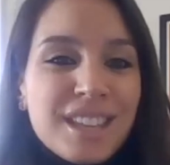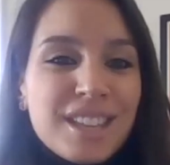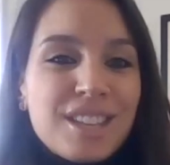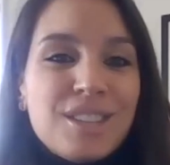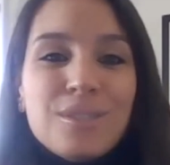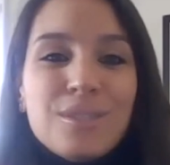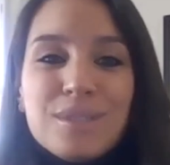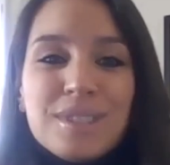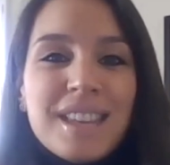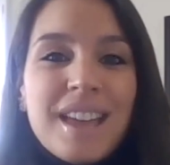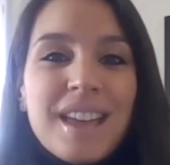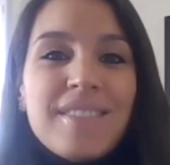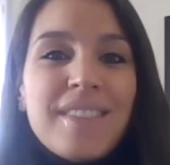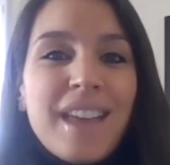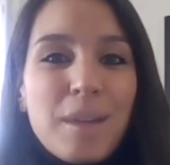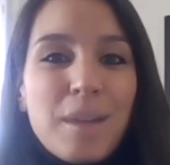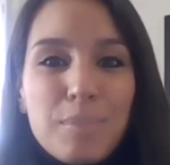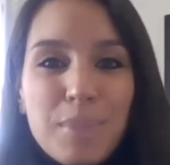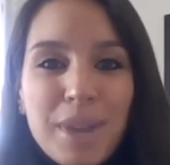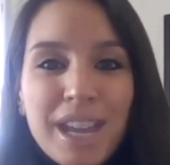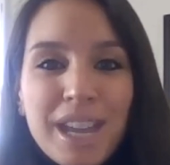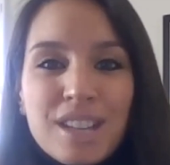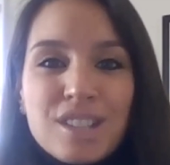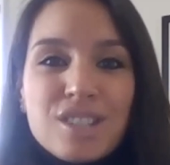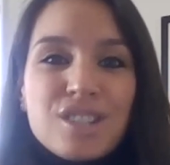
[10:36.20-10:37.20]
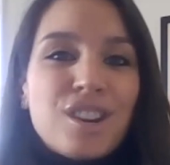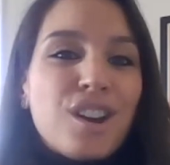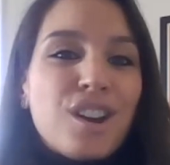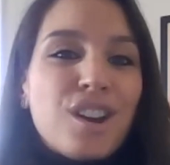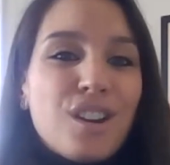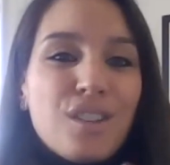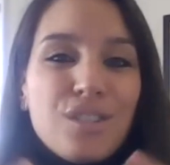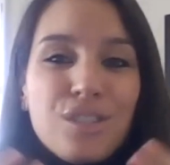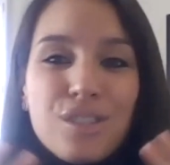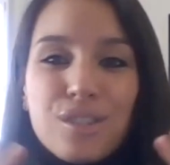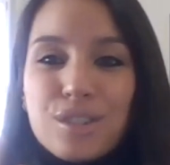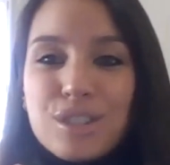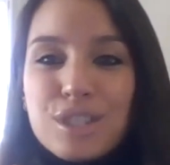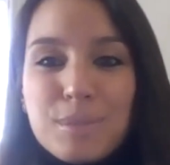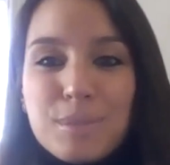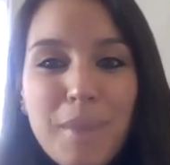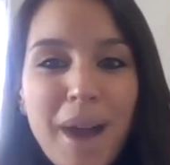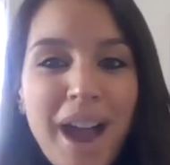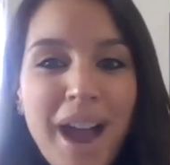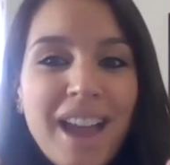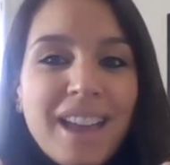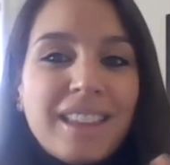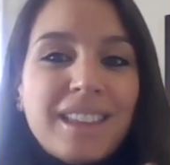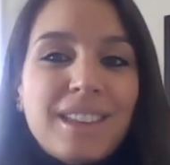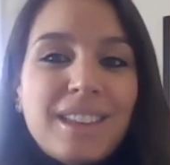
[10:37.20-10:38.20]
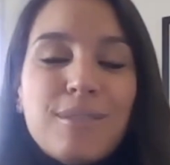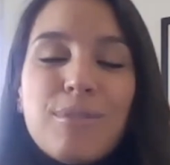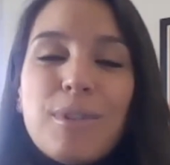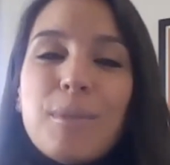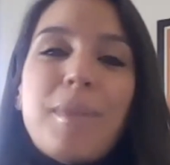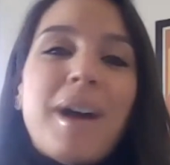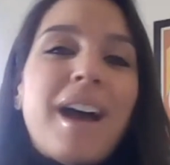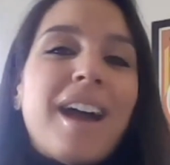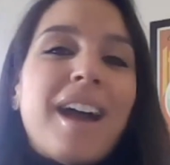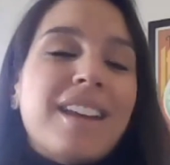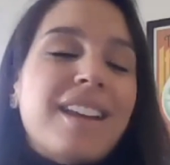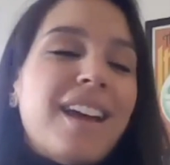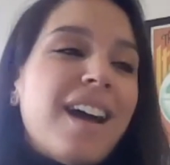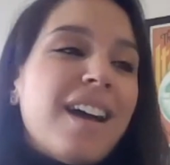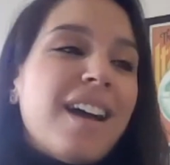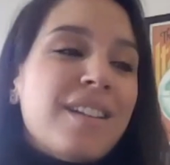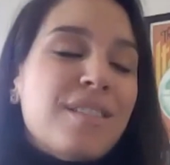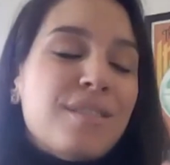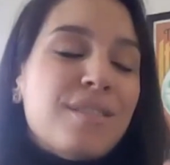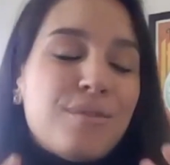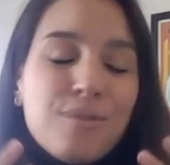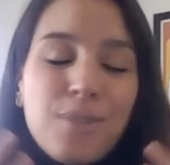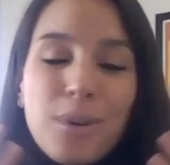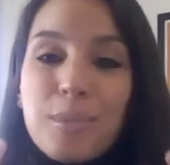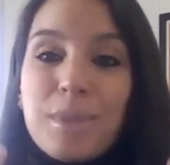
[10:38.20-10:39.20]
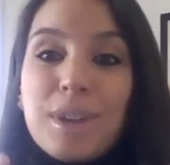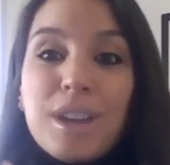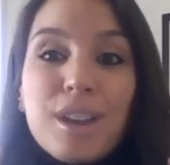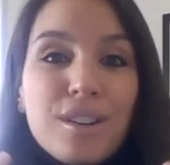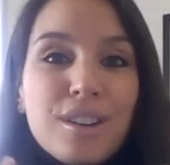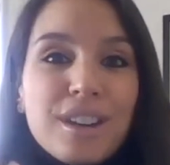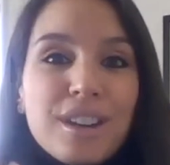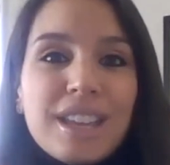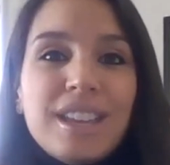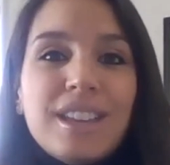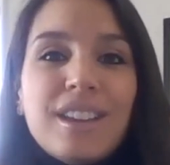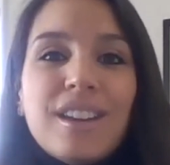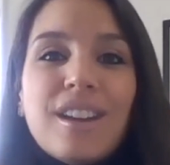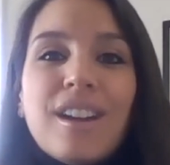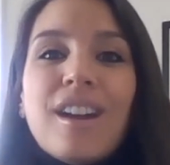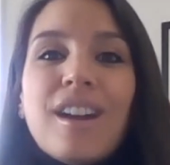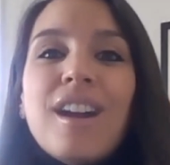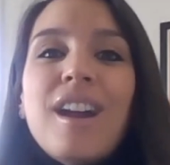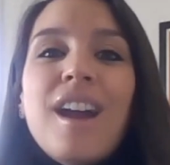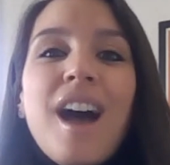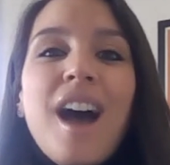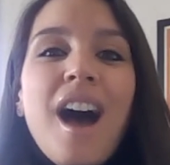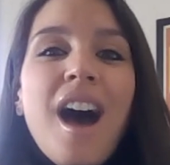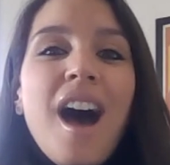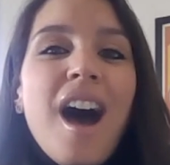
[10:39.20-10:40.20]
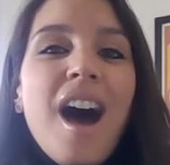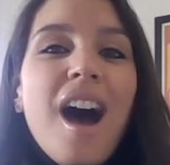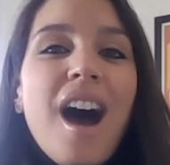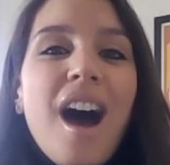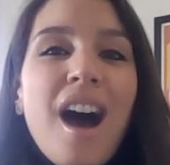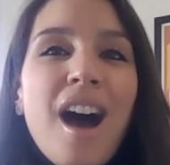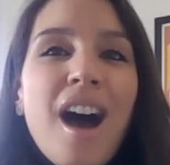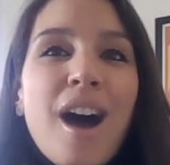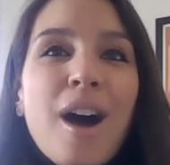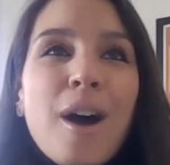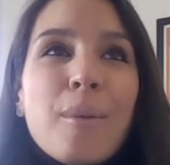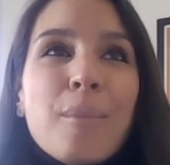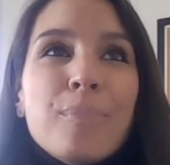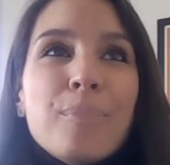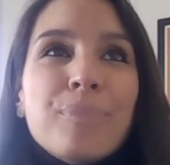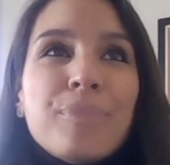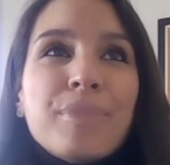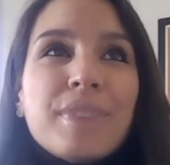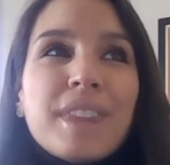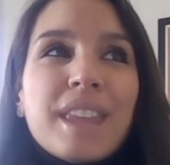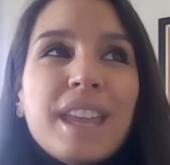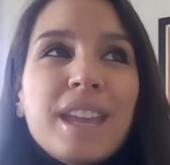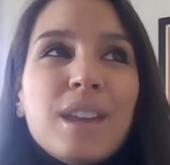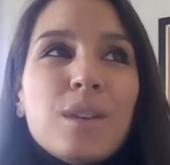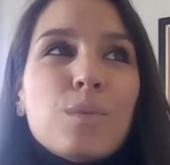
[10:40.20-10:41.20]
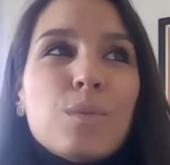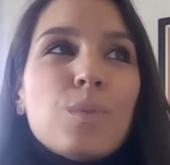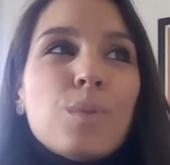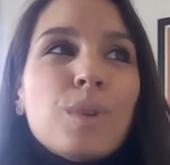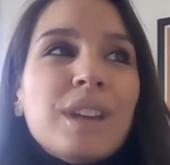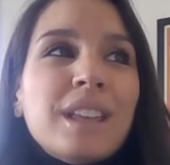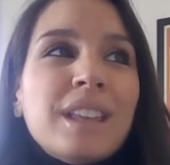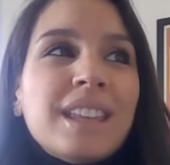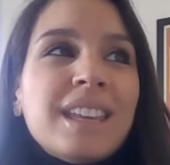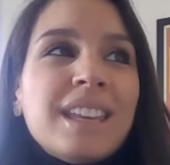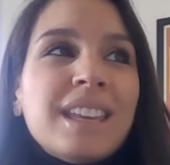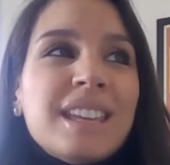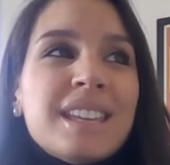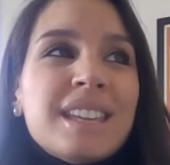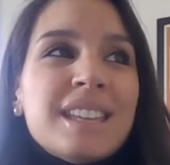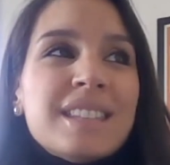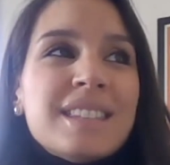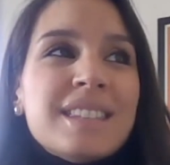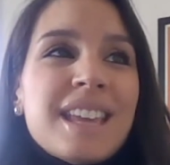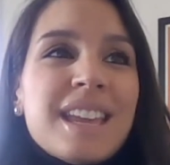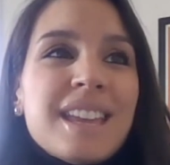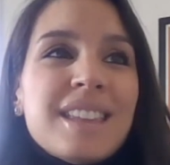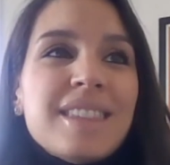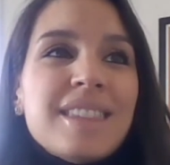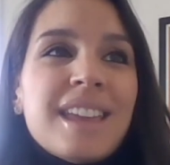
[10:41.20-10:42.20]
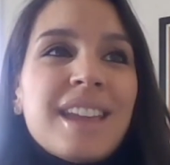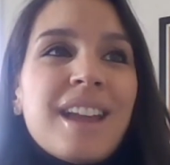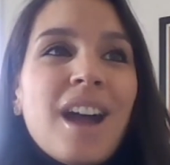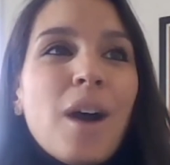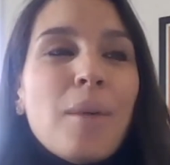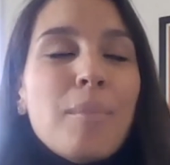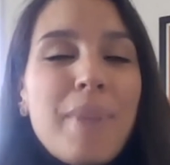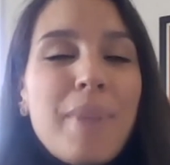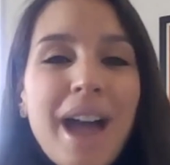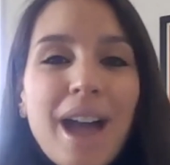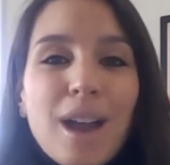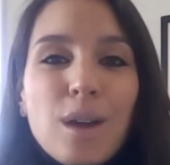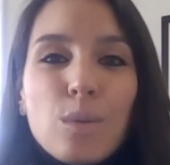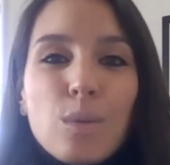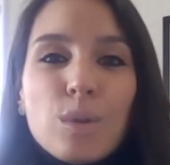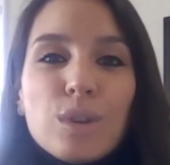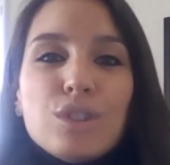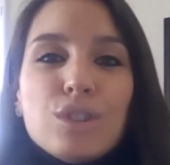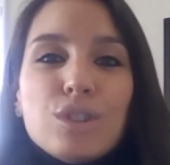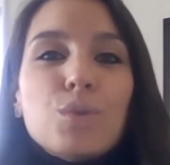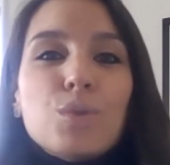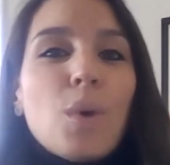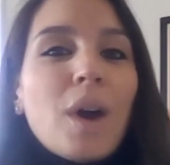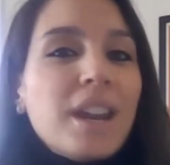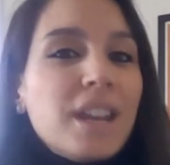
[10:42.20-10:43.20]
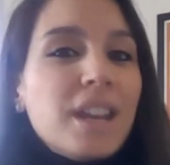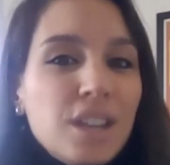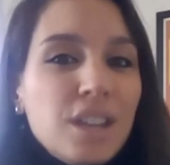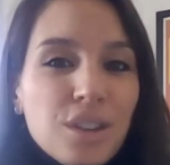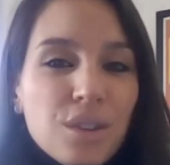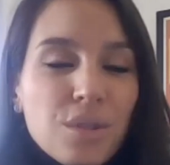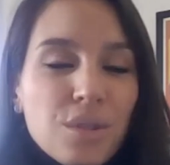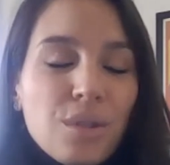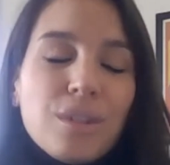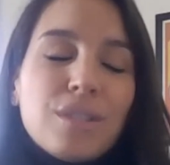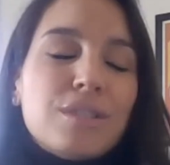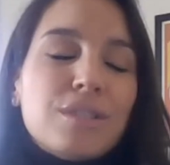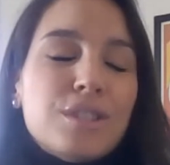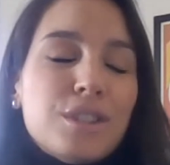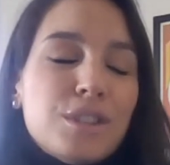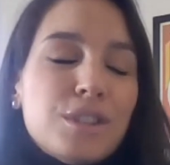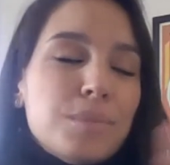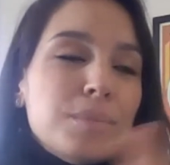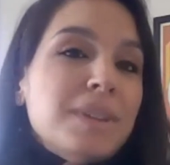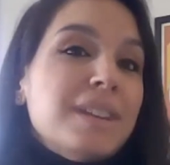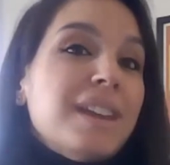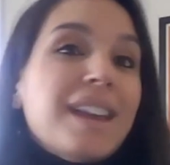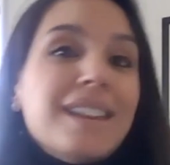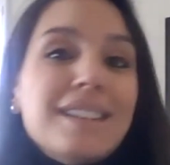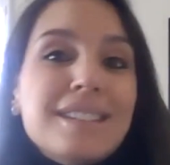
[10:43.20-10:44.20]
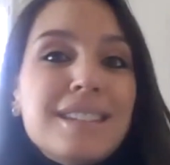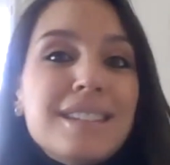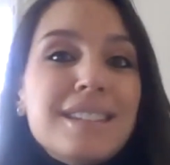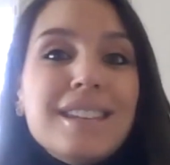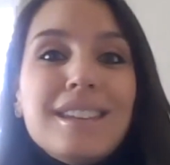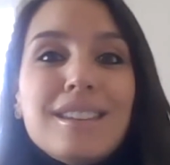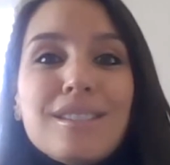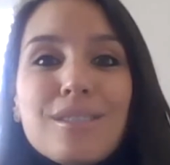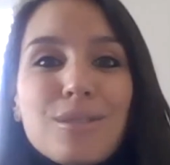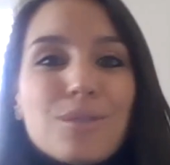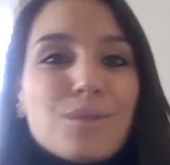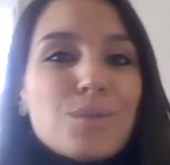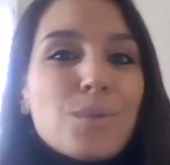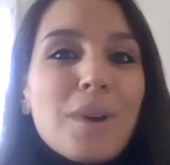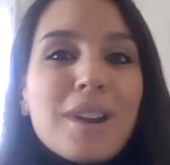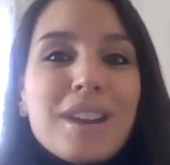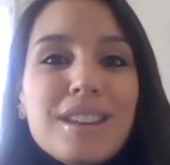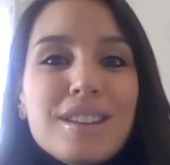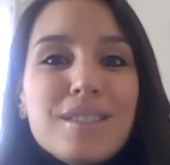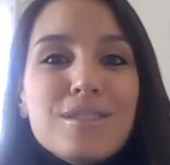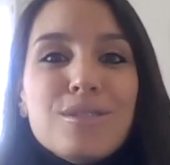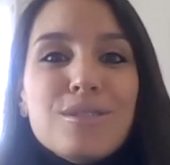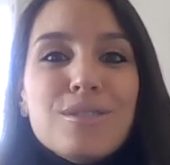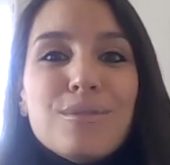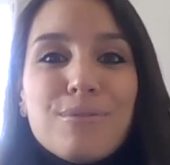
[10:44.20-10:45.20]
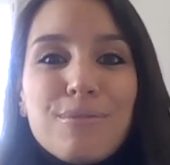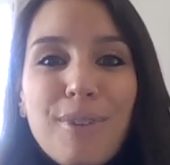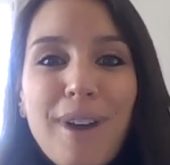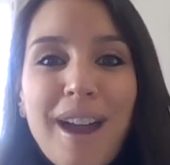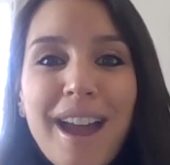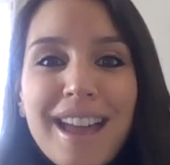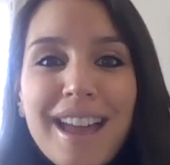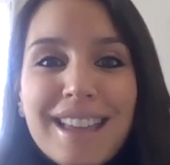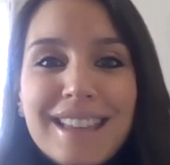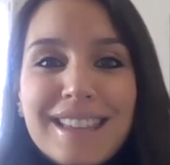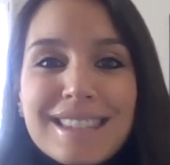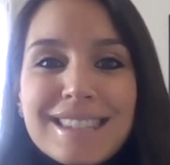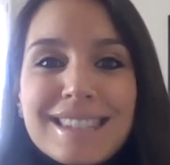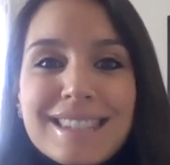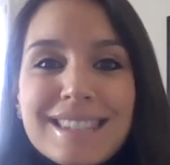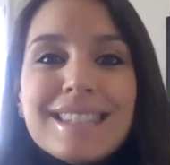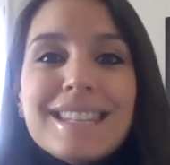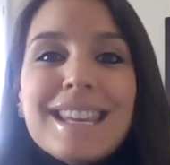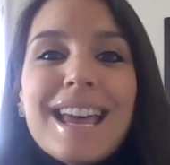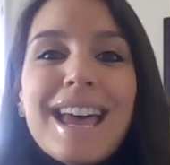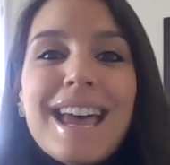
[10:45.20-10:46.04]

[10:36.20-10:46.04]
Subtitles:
like you said, that picture, they're smiling from from ear to ear. It really is, they come back with 20 new, or excuse me, 19 or 20 new friends.